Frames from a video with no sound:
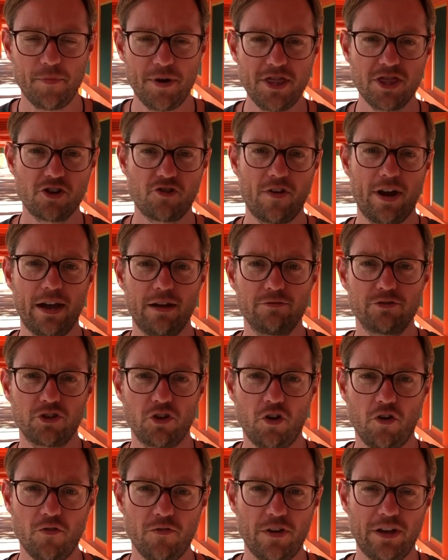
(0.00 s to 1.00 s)
I'm in the grounds
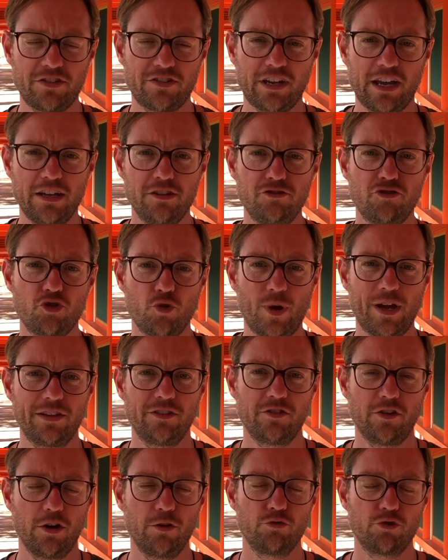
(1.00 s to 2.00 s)
of
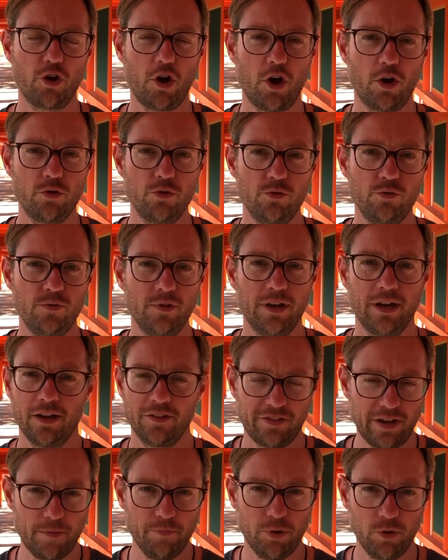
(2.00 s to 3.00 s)
Sanjusangendo
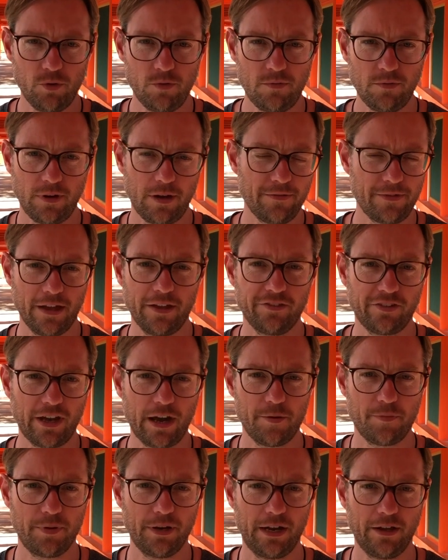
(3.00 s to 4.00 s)
Temple, if that's
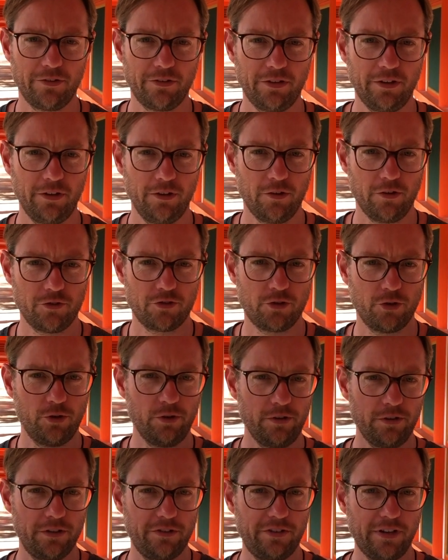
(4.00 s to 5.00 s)
how you pronounce it, not
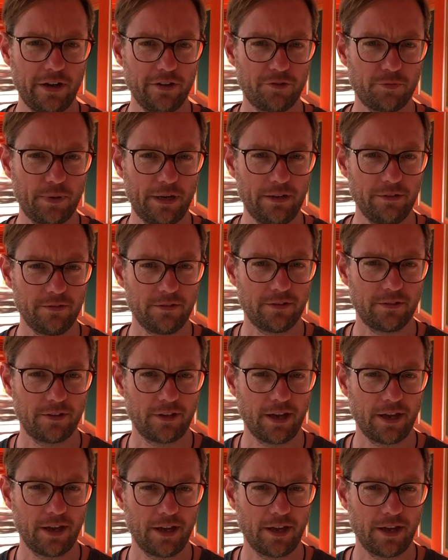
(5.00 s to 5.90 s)
sure, this is how it's pronounced.